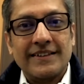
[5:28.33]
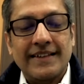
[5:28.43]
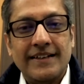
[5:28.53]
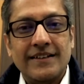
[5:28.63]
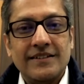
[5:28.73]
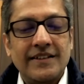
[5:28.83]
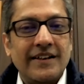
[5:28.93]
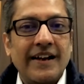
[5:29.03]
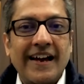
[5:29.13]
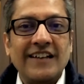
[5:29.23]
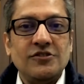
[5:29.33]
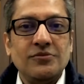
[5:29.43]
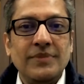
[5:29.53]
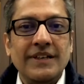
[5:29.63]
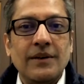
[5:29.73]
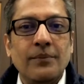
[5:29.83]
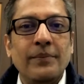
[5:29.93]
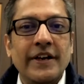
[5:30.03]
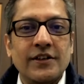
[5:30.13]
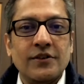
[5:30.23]
that there has to be a
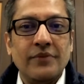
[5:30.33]
better